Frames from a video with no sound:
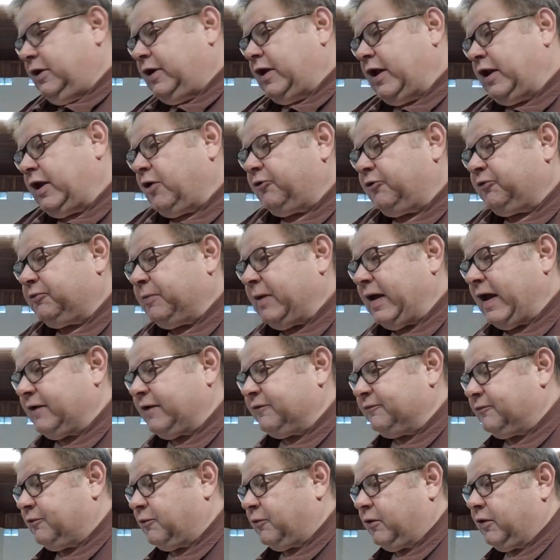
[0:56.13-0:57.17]
Kind of goes
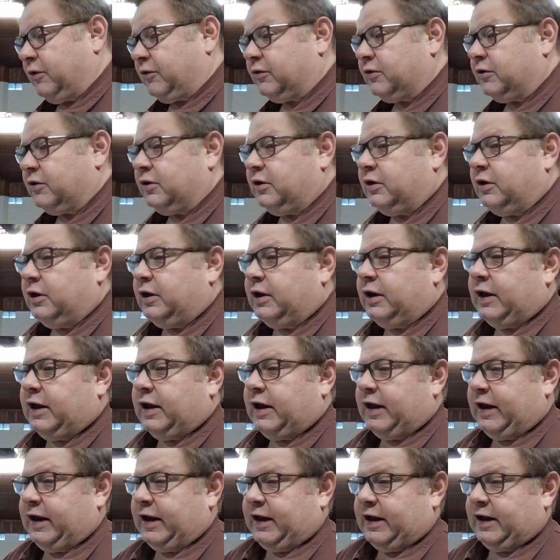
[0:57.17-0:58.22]
back and forth.
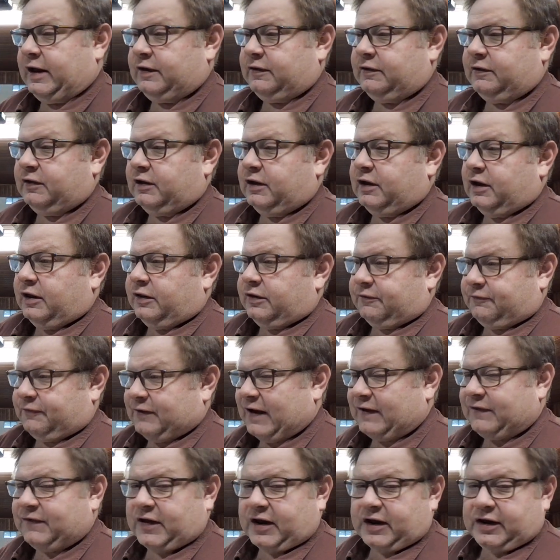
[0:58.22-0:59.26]
And the
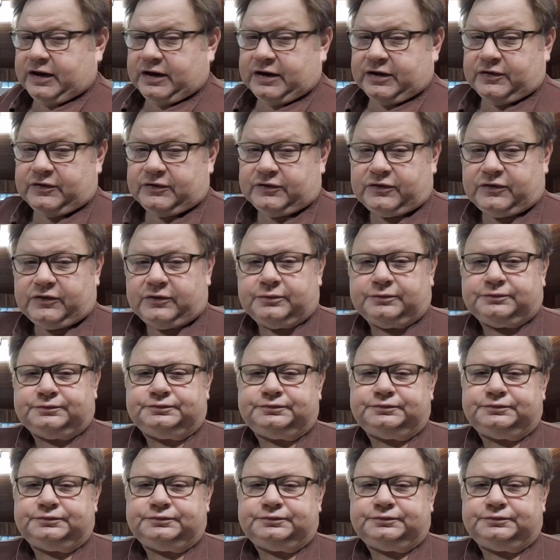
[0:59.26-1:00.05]
fact that he is,